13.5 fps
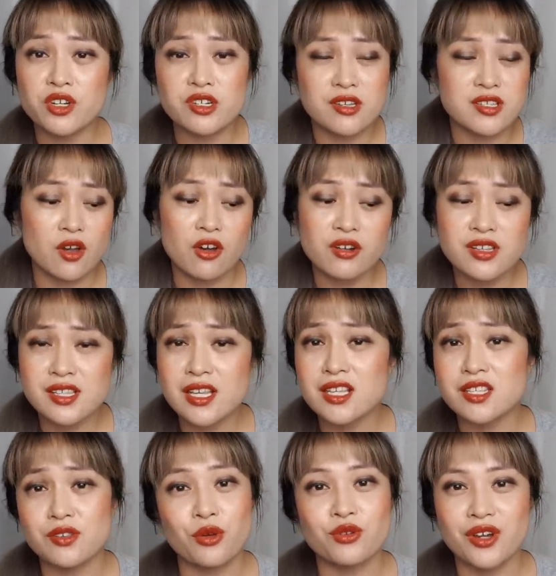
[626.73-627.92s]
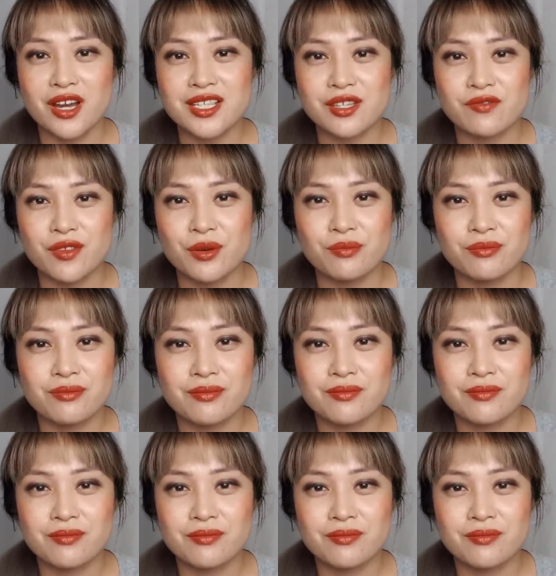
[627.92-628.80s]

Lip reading: which is honestly so nice of them.